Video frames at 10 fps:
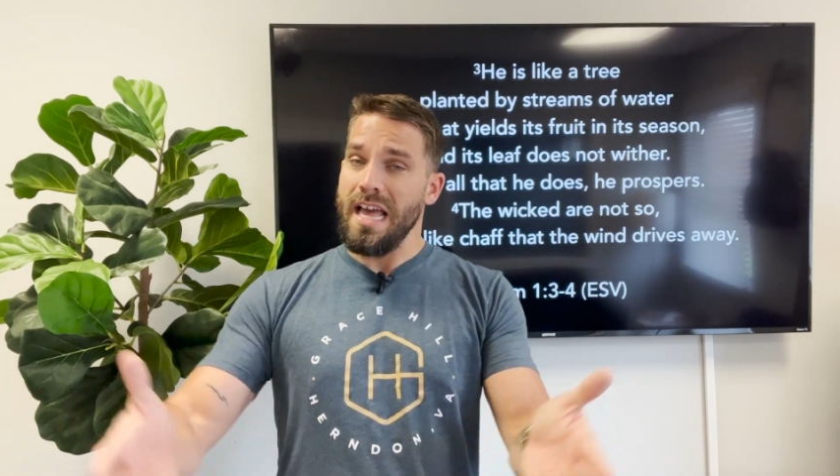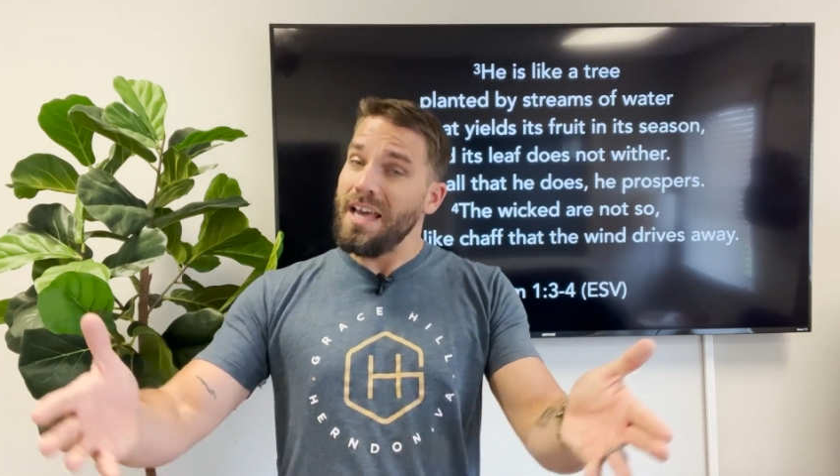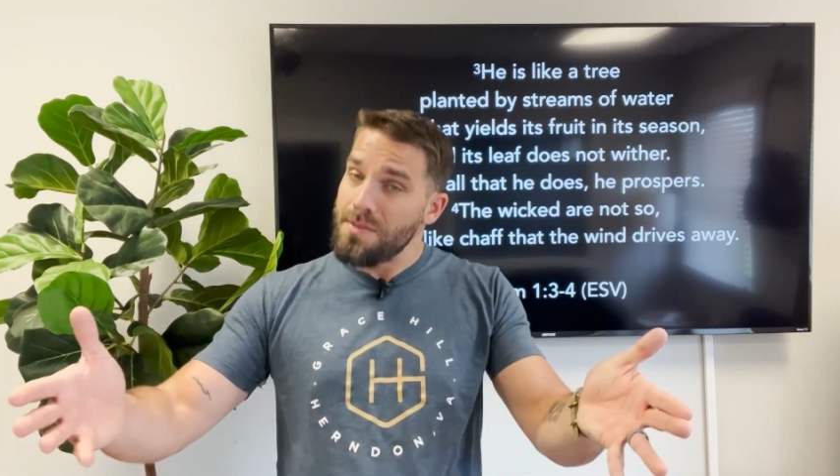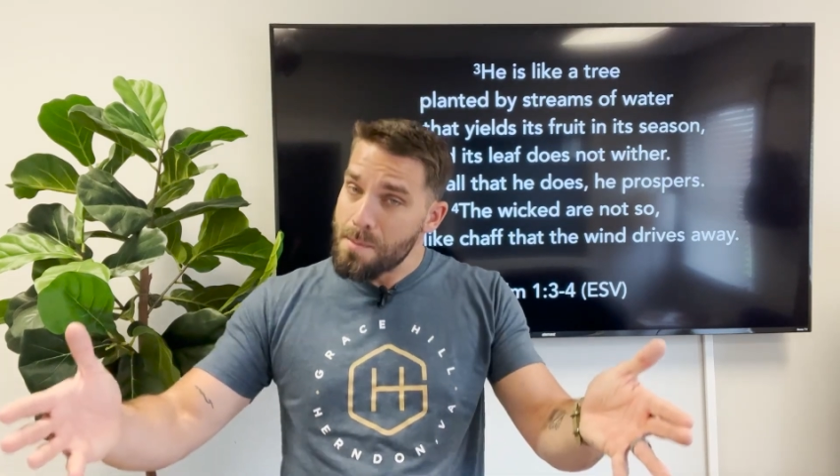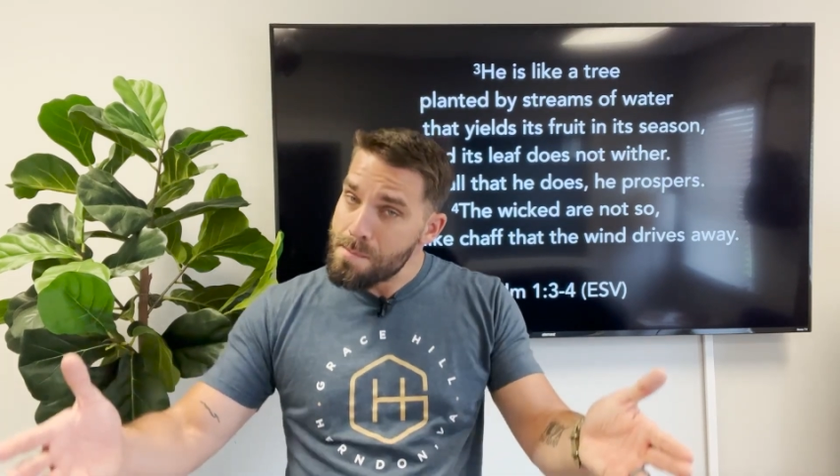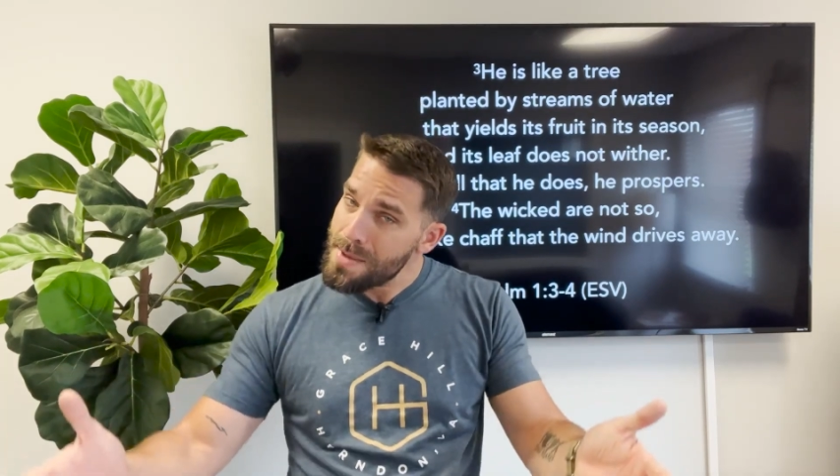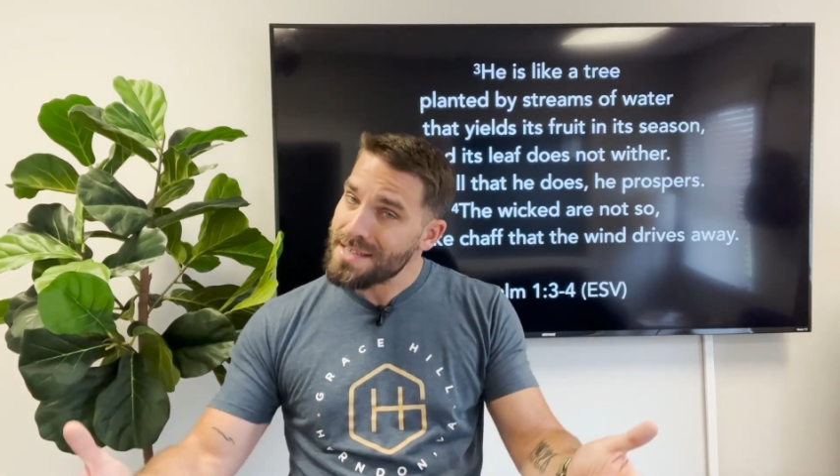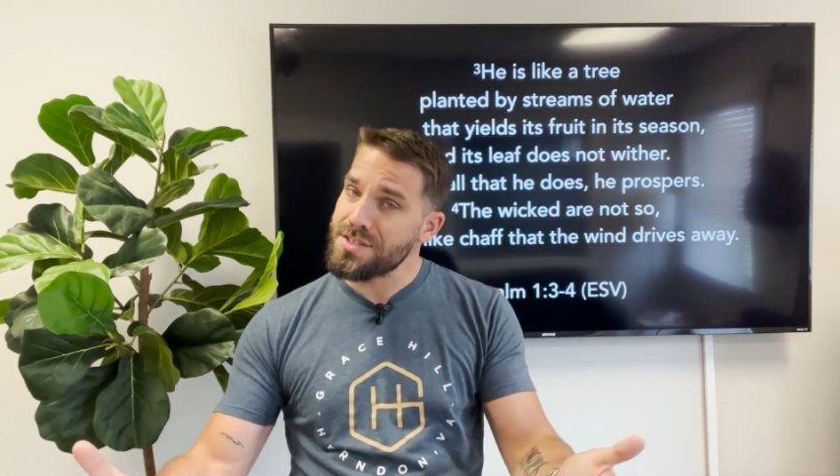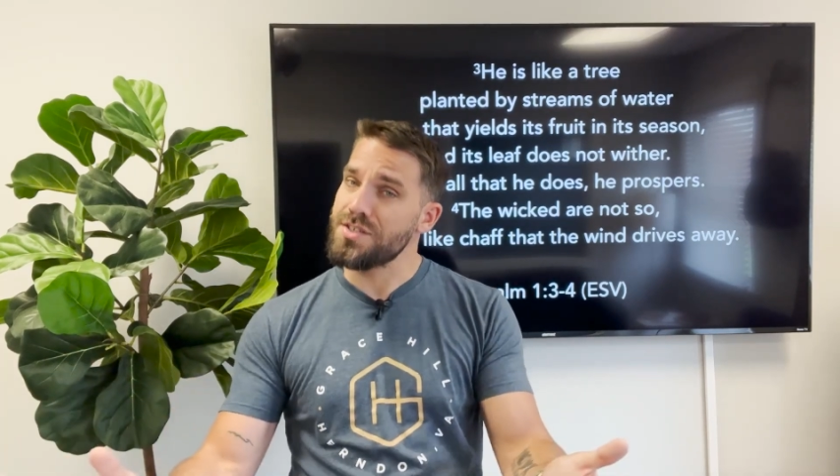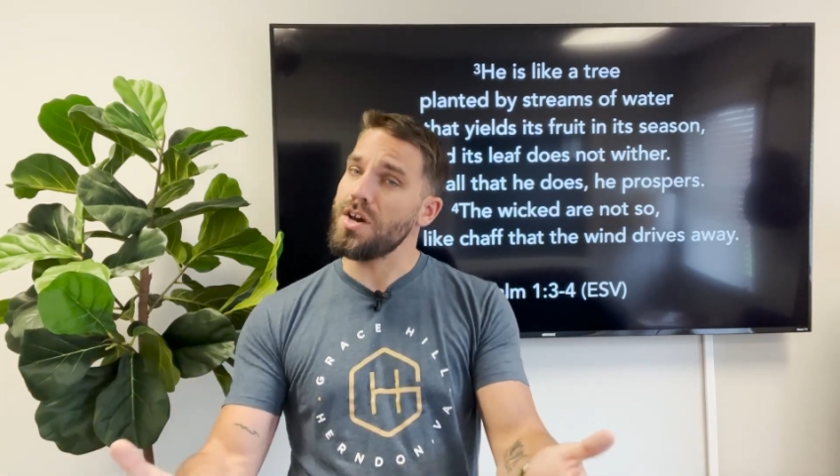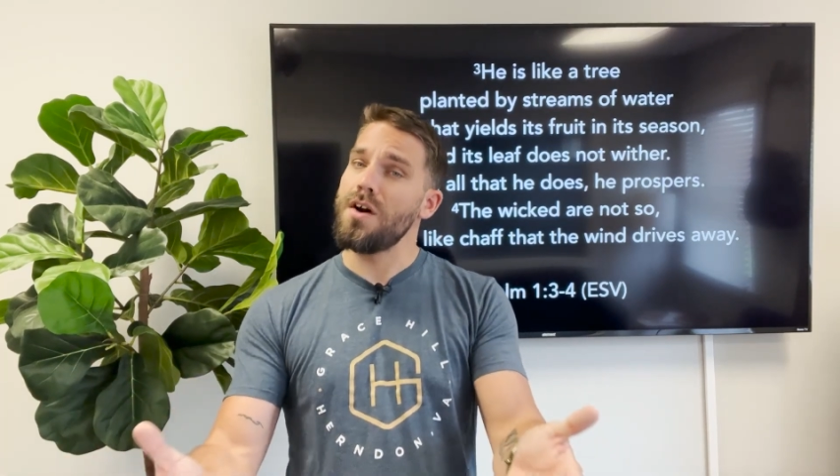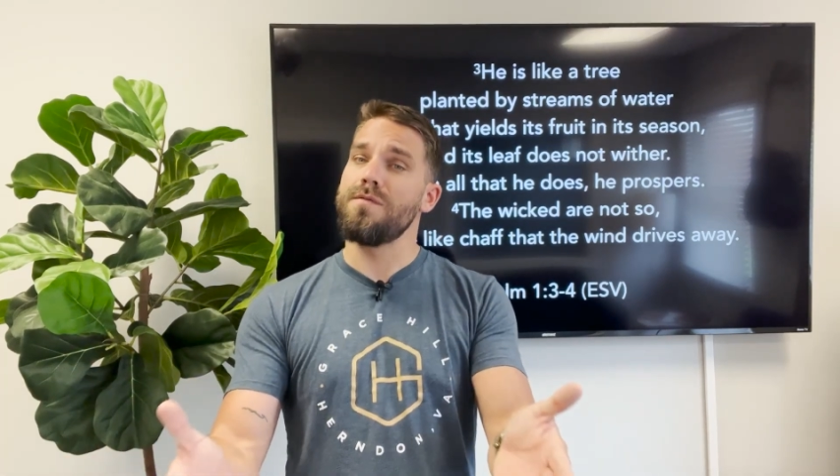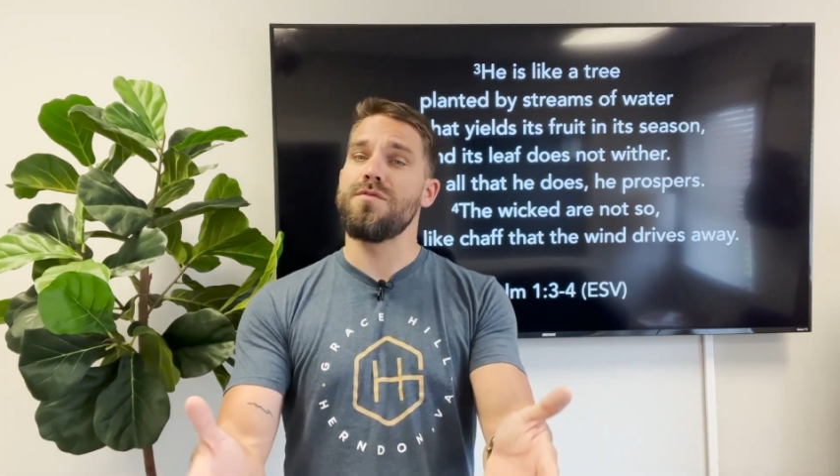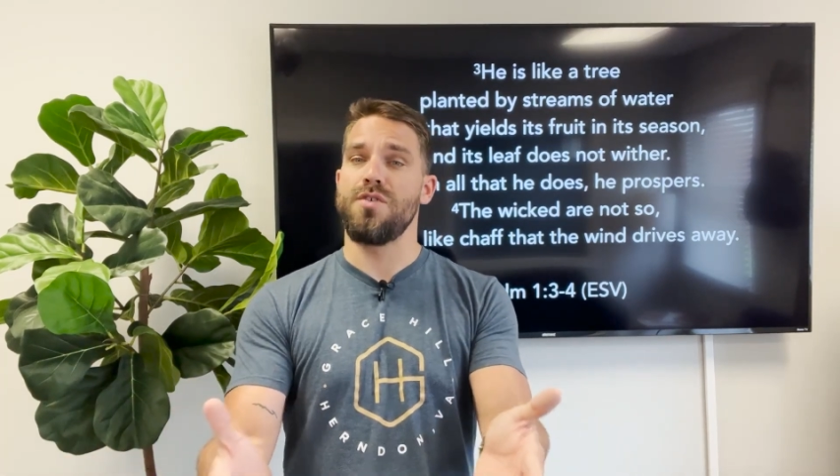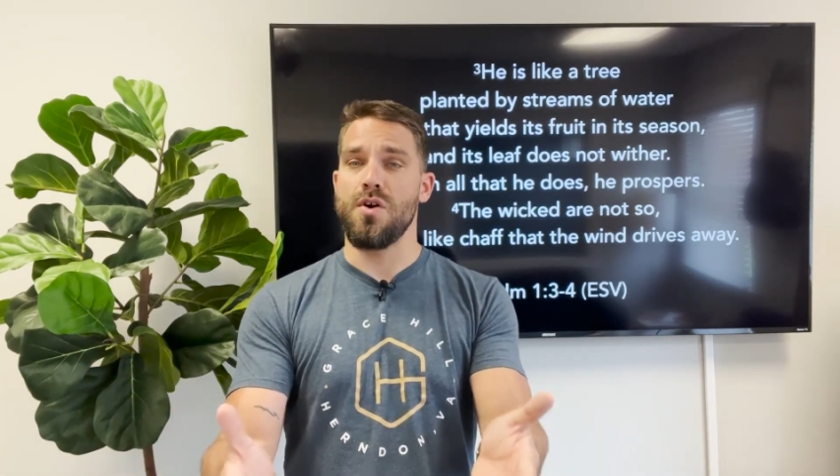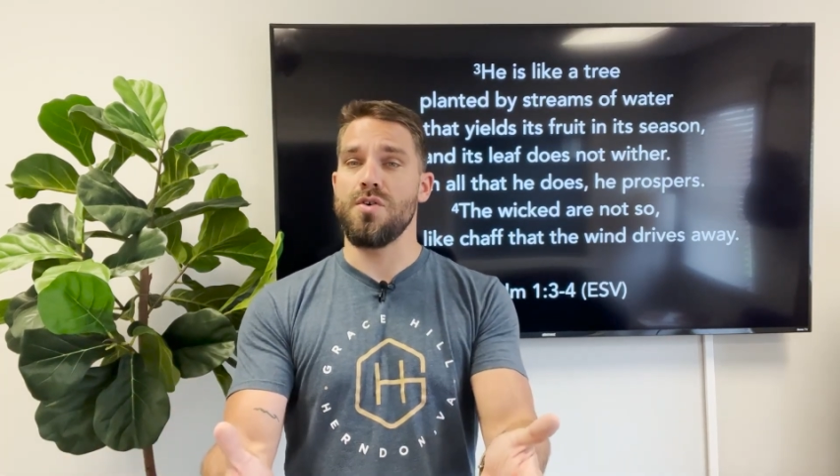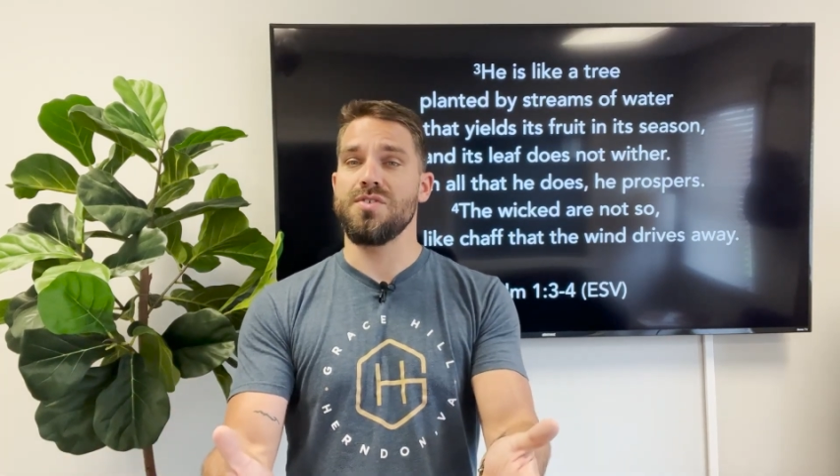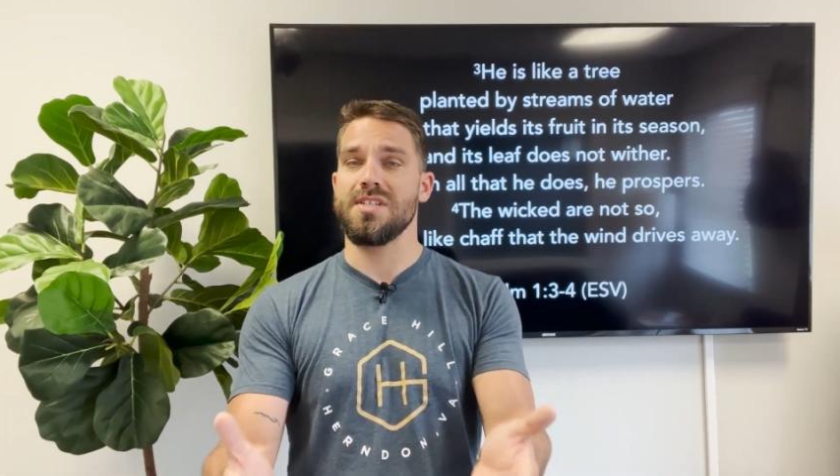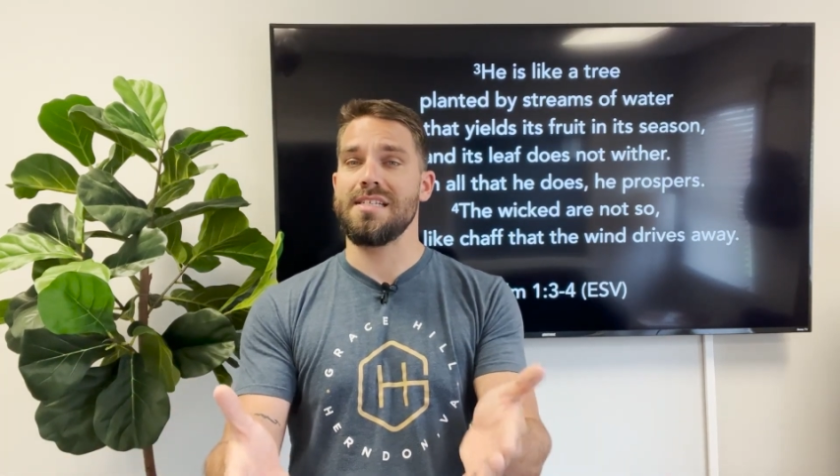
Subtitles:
in the midst of those